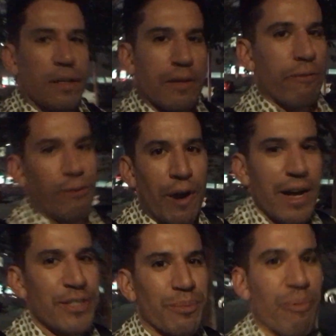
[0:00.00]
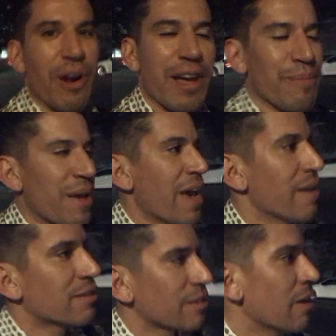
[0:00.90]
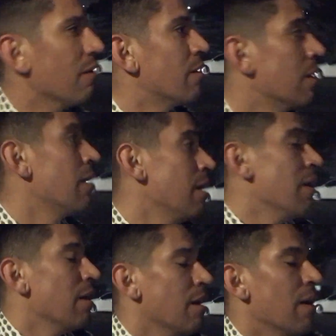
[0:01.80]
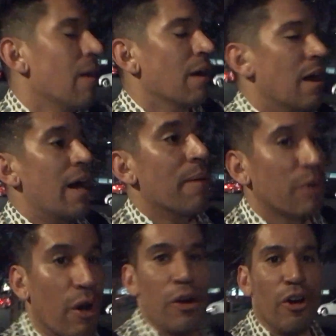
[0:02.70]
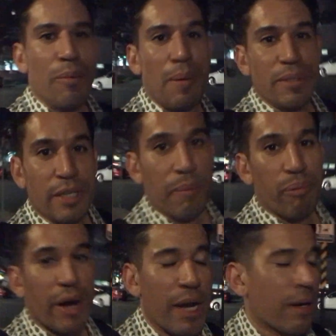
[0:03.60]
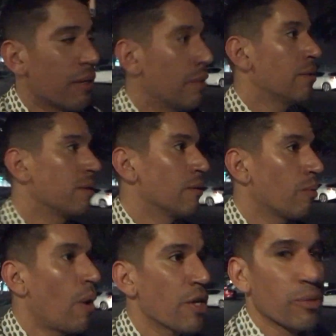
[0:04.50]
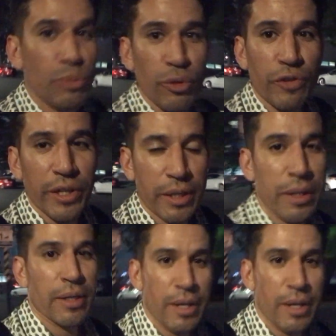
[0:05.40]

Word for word: it fries your brain, man. So I'm going home. I'm gonna take a break, watch a movie,